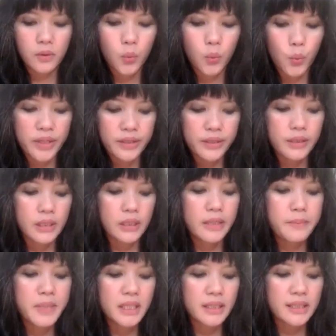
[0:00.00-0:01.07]
with
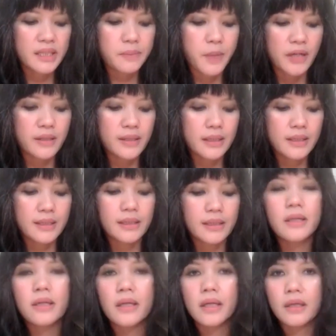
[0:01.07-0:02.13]
limited
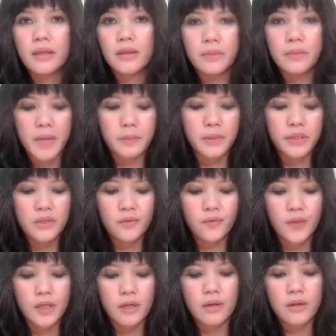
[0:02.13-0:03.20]
spaces in the public
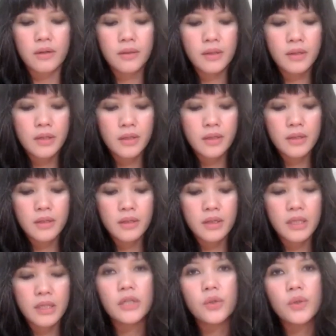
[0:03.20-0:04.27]
sphere.
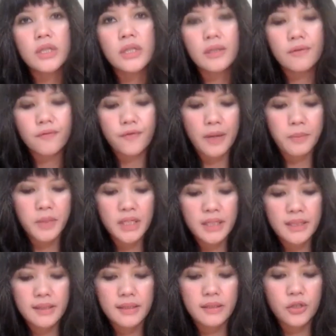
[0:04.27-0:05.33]
Indonesian
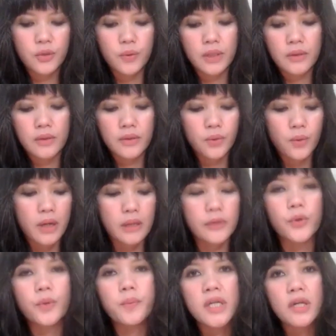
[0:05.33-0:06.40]
feminists during the
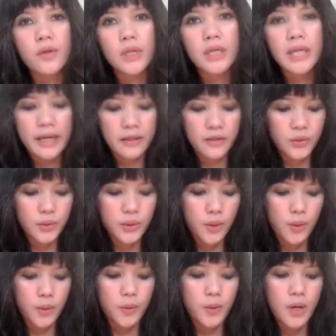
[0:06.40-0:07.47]
Suharto period had to
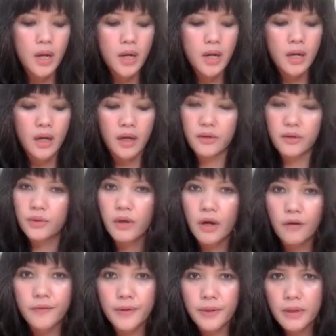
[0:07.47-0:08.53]
go
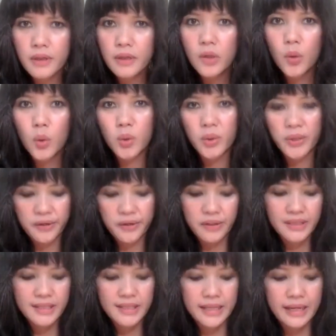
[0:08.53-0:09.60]
undercover or
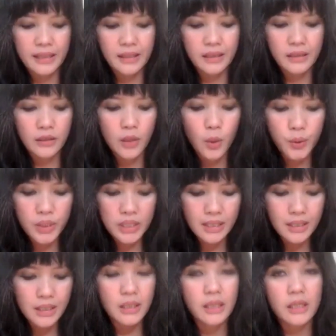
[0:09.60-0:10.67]
stay
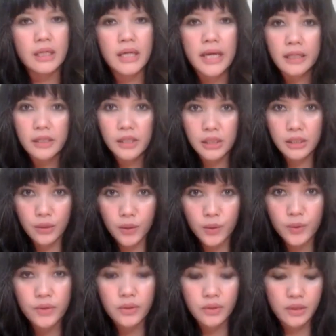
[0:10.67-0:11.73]
low-key in
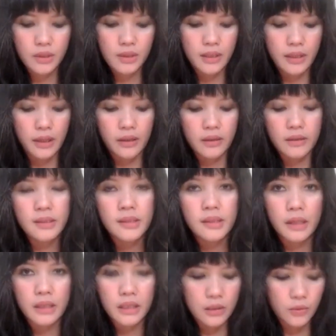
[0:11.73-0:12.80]
NGOs and
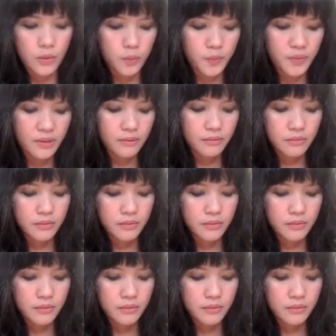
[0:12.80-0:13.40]
study groups.